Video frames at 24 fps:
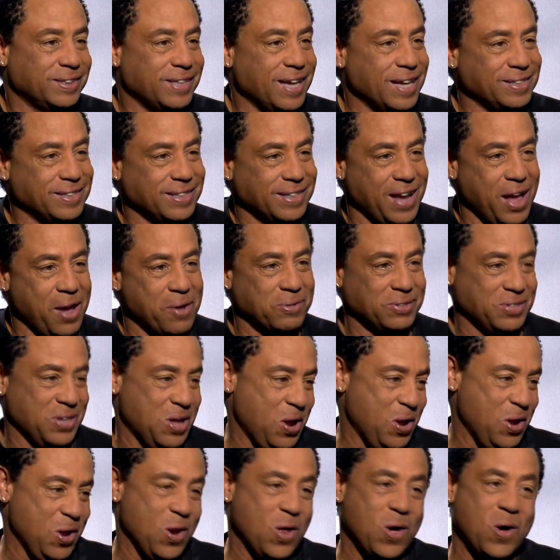Yesterday was
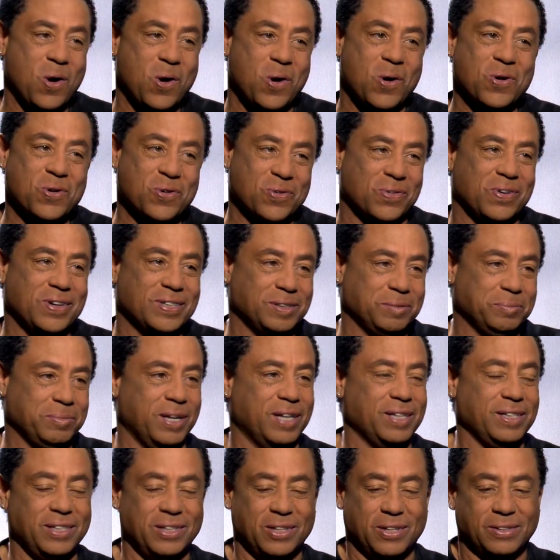a long one,
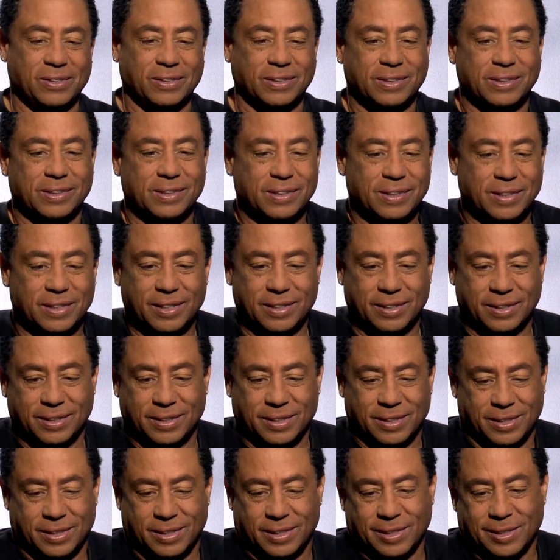but you know,
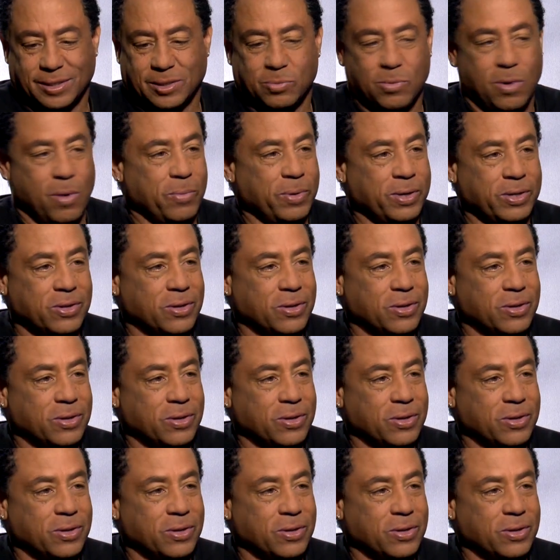it's what we